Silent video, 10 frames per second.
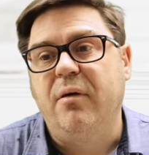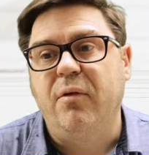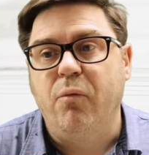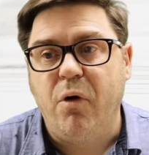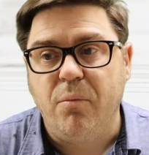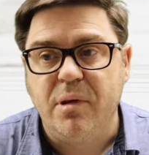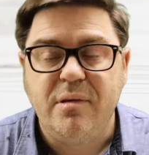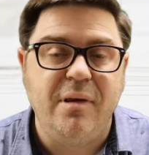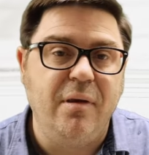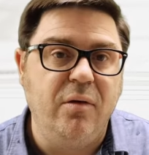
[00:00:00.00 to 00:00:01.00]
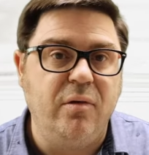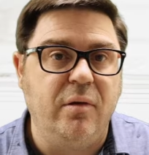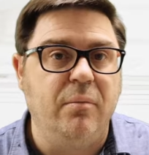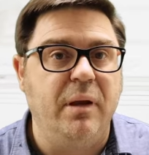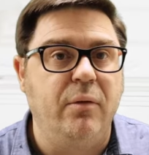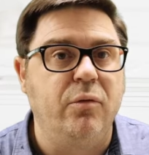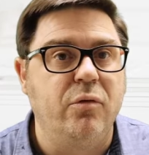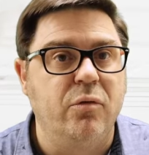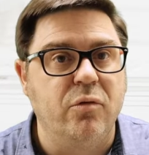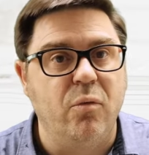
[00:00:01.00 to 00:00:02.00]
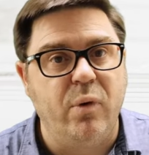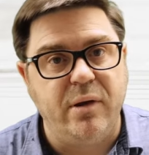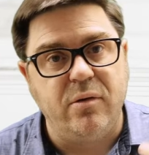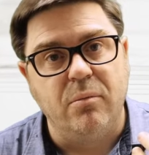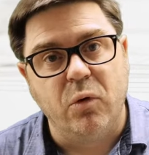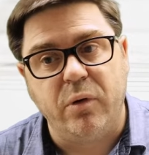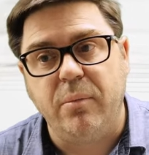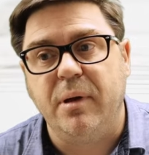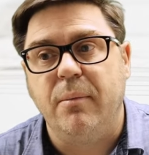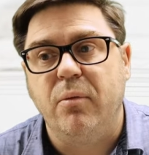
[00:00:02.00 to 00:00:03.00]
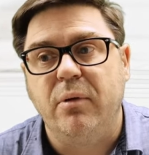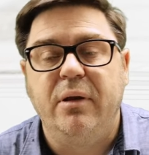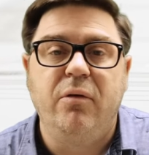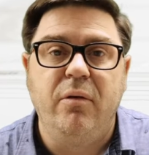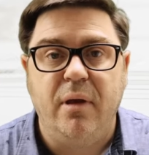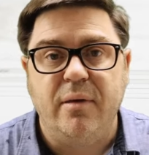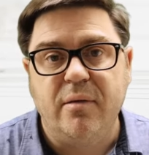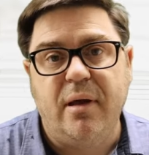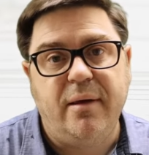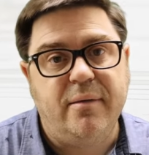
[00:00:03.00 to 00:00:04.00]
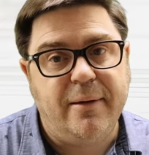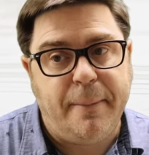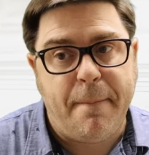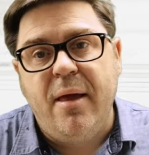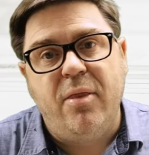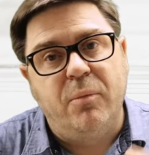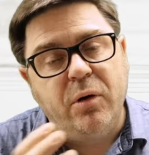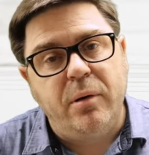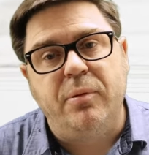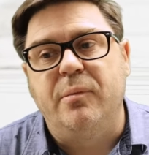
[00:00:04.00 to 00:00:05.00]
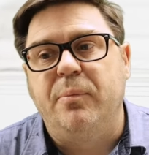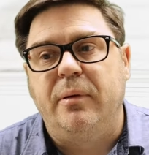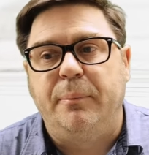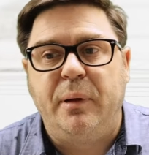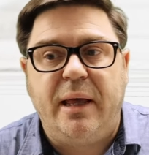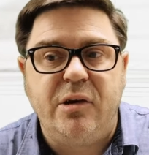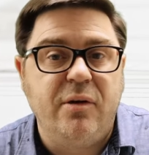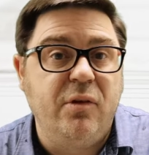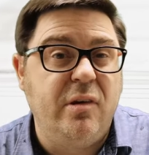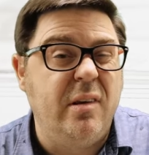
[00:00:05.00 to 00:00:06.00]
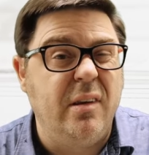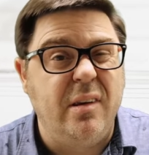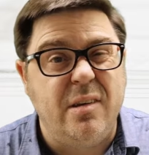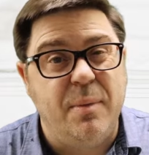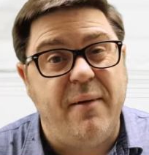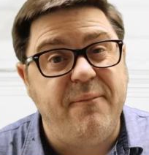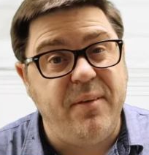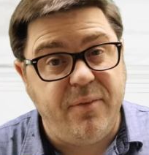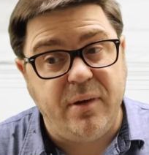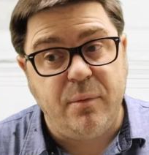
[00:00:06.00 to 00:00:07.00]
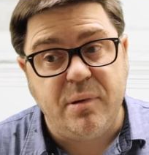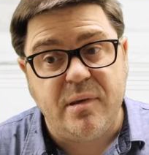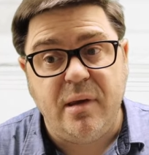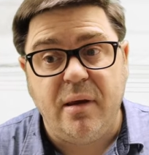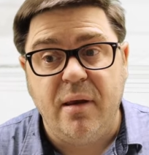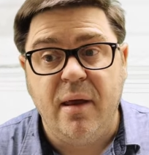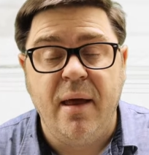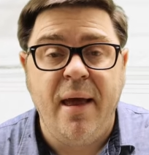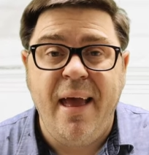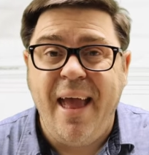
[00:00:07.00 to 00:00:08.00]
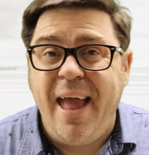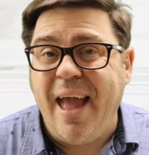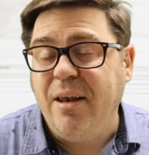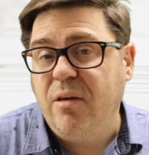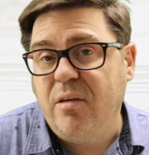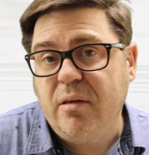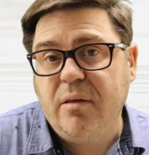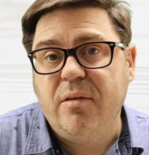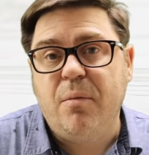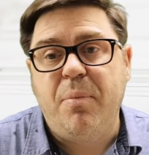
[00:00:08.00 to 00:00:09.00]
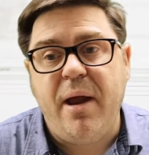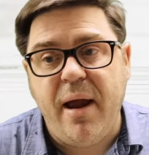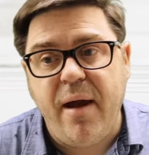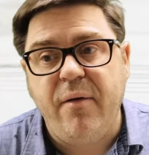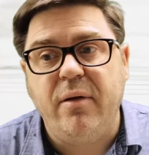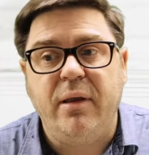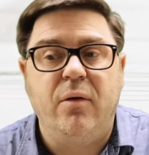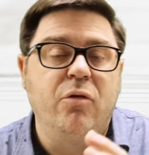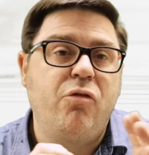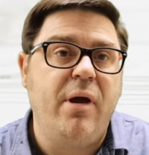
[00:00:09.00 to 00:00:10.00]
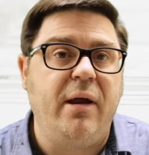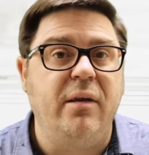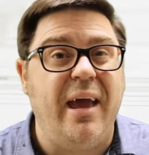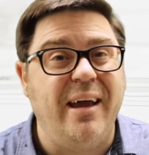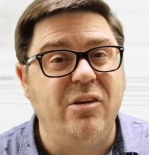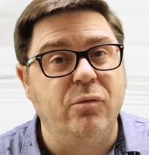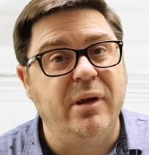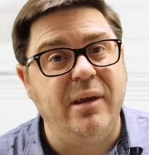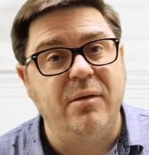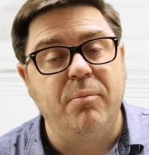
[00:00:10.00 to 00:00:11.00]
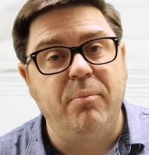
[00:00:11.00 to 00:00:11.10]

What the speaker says: of enrolments in New Zealand medical schools went to Maori people in 2018. The Maori population of New Zealand is about 15%, and New Zealand is apparently on track to actually hit